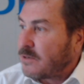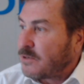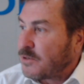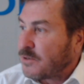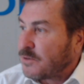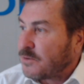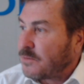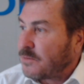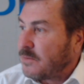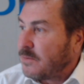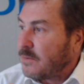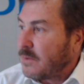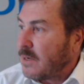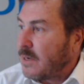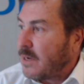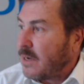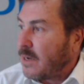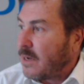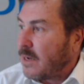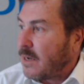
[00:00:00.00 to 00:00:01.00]
to
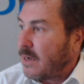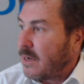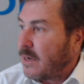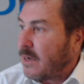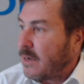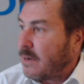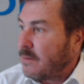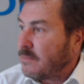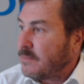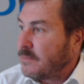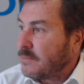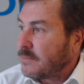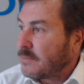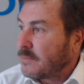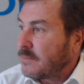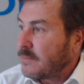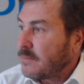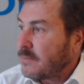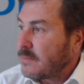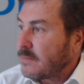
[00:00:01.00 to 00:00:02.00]

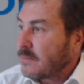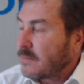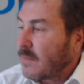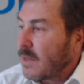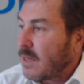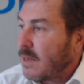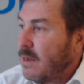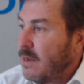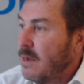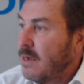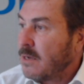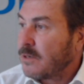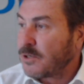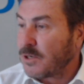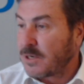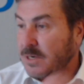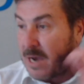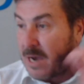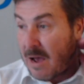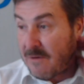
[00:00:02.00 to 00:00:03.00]
to
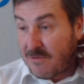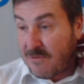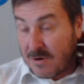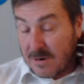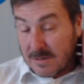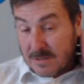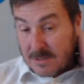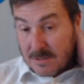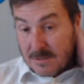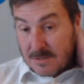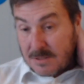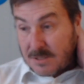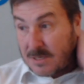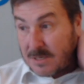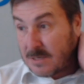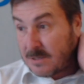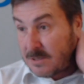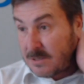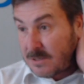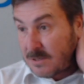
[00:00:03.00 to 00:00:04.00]
cover it
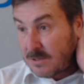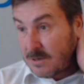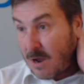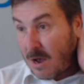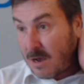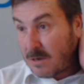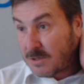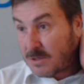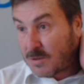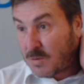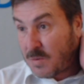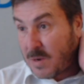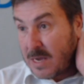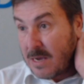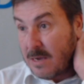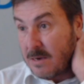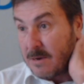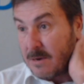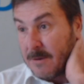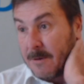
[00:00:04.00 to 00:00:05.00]
since last
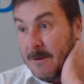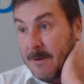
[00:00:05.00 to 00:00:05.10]
week,